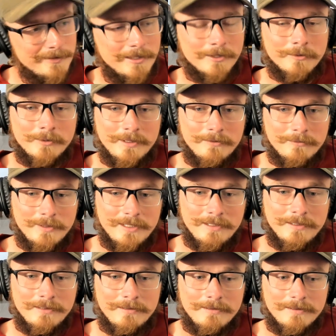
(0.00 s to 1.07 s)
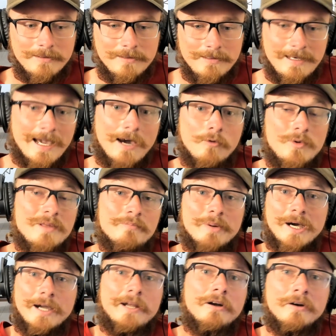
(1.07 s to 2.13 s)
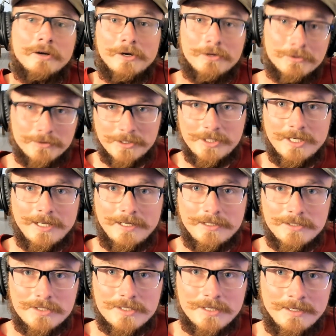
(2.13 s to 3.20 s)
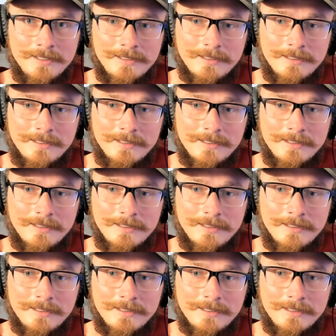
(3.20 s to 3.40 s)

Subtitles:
know, we buy our own chains,